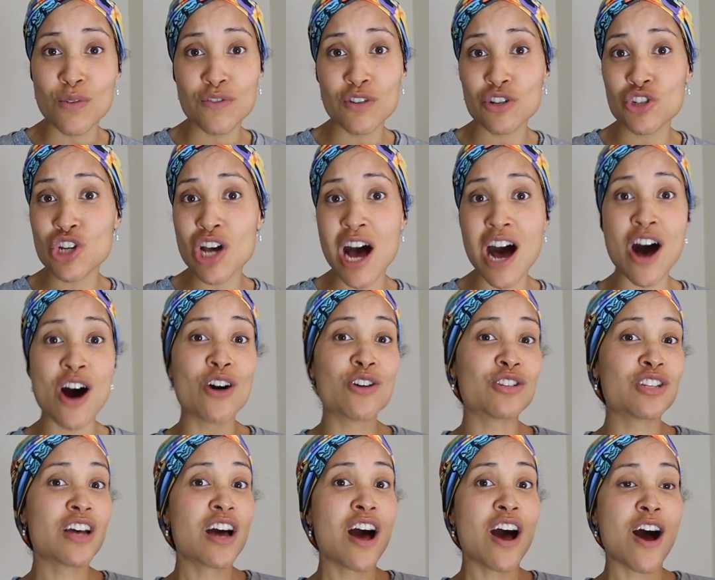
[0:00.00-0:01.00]
with your
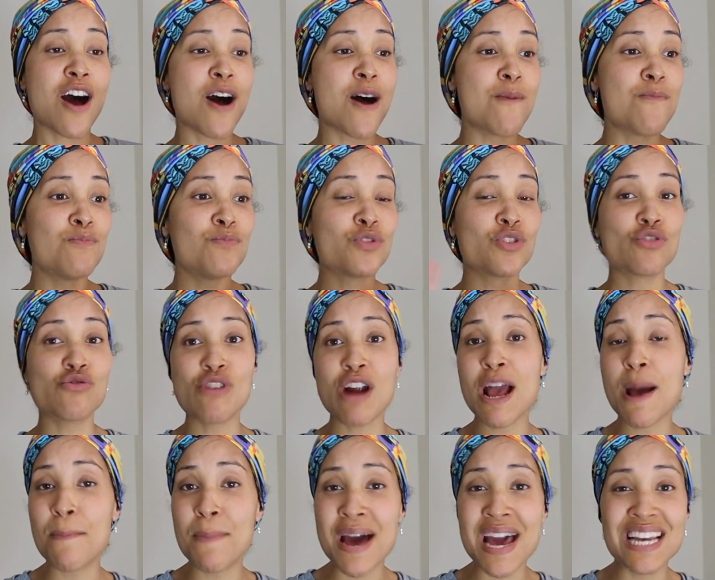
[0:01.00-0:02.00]
child,
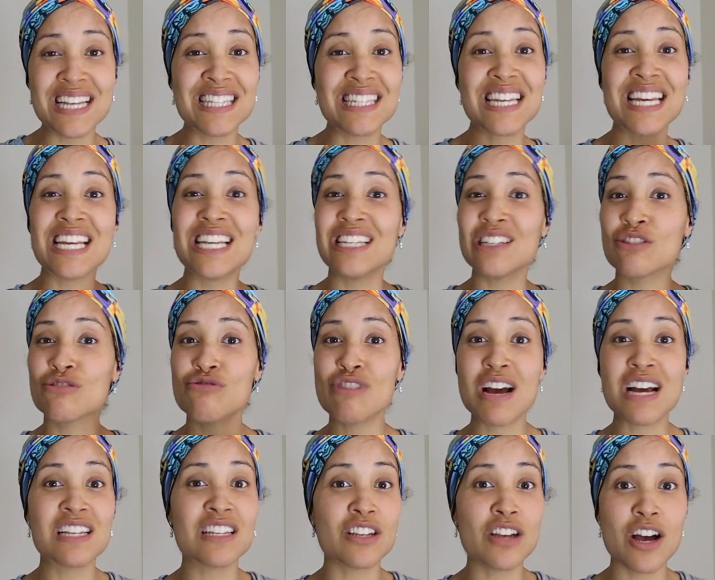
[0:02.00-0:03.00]
create a painting,
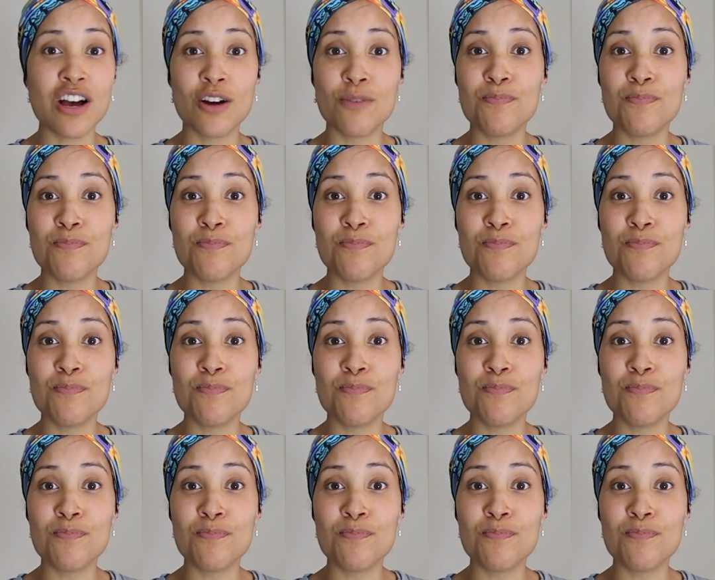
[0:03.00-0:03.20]
create,